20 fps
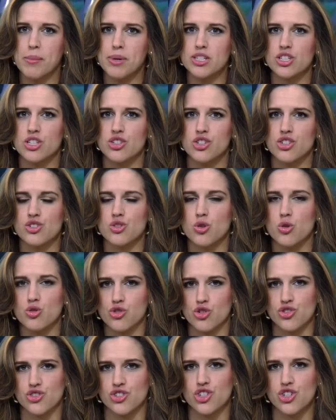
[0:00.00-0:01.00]
coming to the
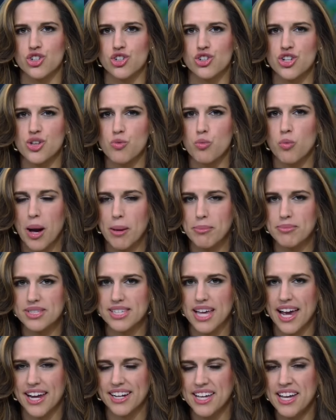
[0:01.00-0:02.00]
Social Security
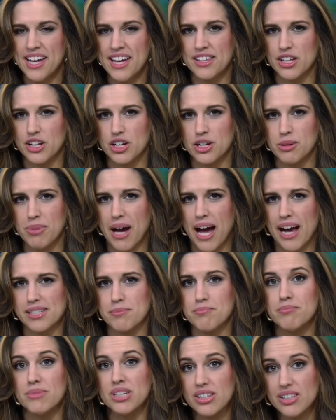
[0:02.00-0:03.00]
website that could
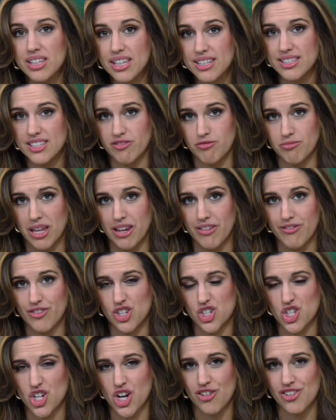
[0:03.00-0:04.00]
impact millions of
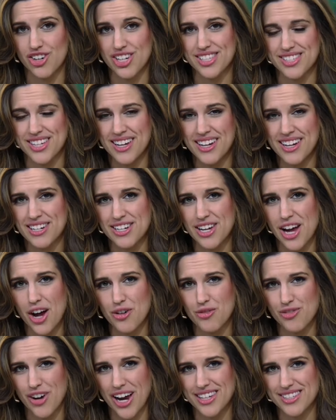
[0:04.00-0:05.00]
beneficiaries.
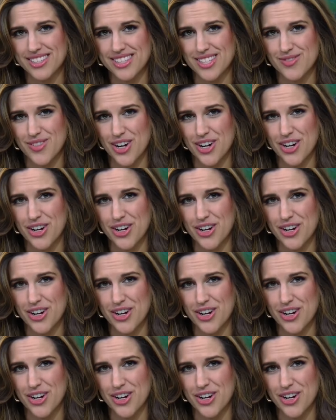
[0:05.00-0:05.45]
Yahoo Finance's